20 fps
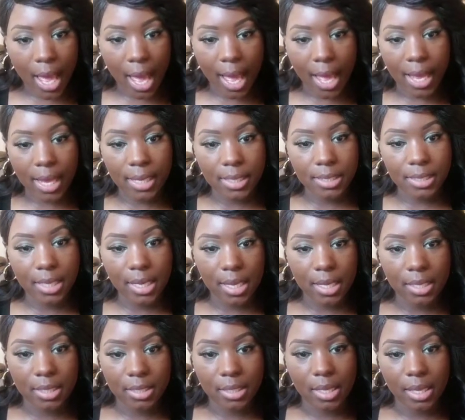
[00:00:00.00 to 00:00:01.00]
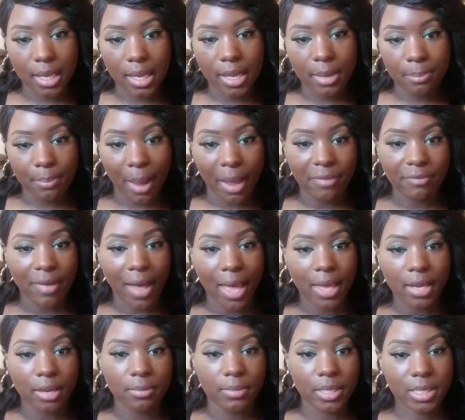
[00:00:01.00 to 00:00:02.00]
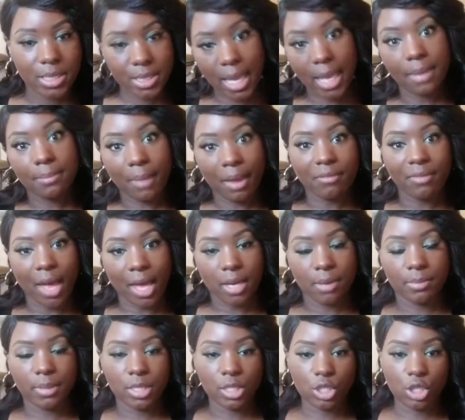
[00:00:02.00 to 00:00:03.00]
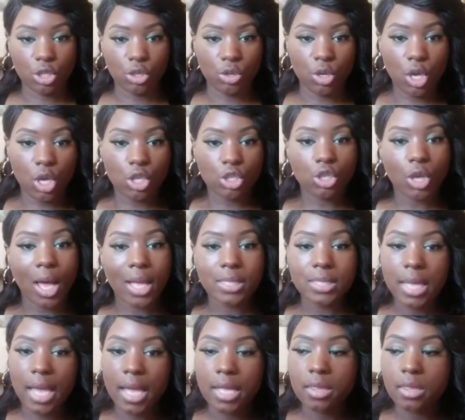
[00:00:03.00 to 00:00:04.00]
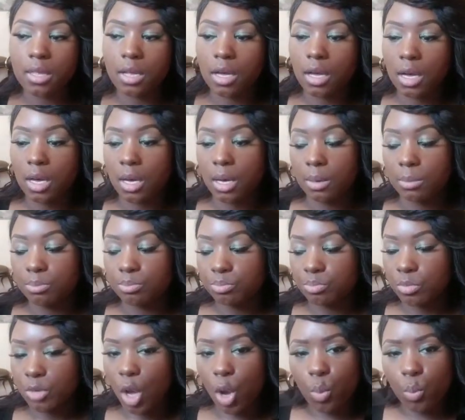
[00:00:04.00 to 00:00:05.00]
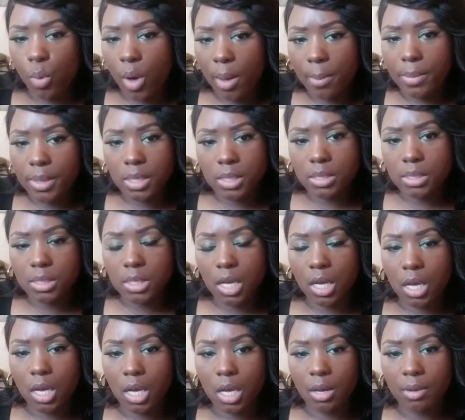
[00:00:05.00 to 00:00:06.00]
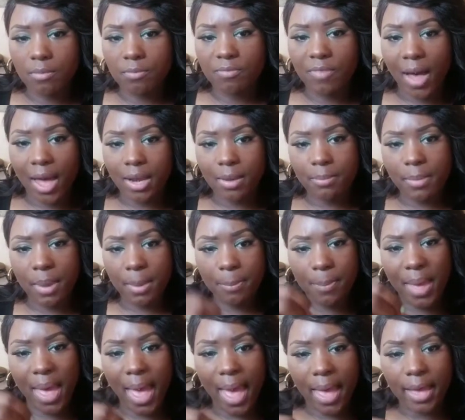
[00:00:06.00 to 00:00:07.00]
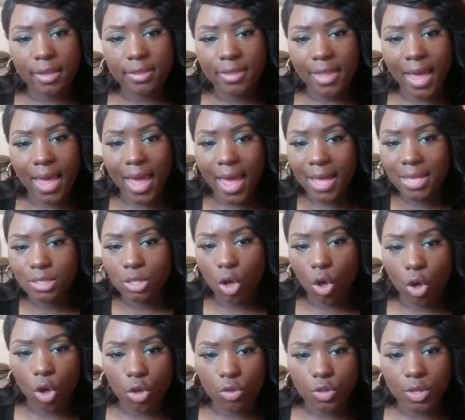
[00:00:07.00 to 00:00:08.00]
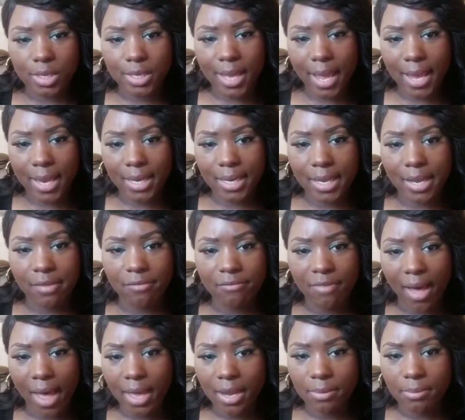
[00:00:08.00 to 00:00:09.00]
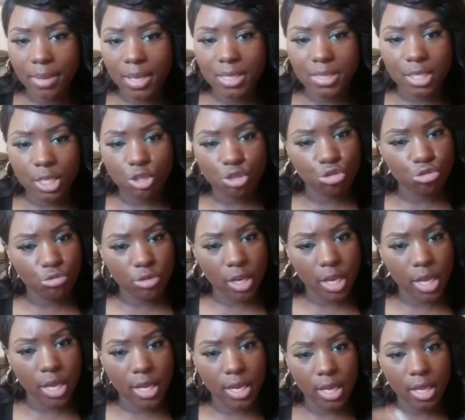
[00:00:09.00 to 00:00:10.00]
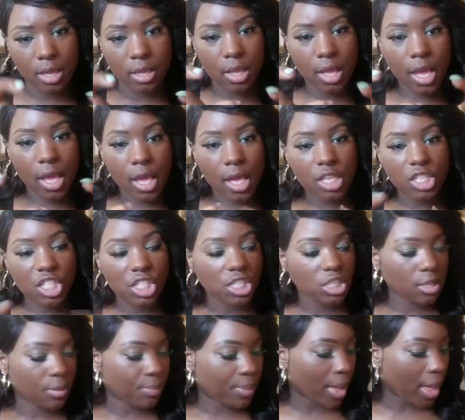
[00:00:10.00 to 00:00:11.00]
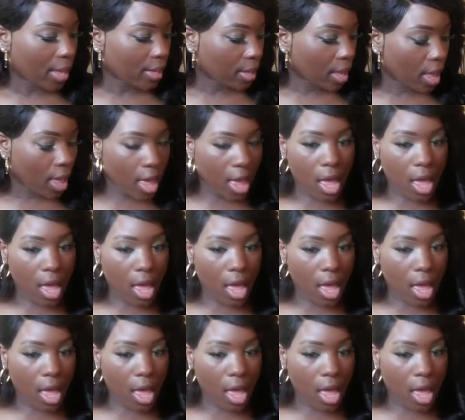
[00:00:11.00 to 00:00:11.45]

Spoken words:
I eat my vitamins, take my vitamins too. So I take a woman's vitamin pack that has all the daily vitamins that you need in just a pack.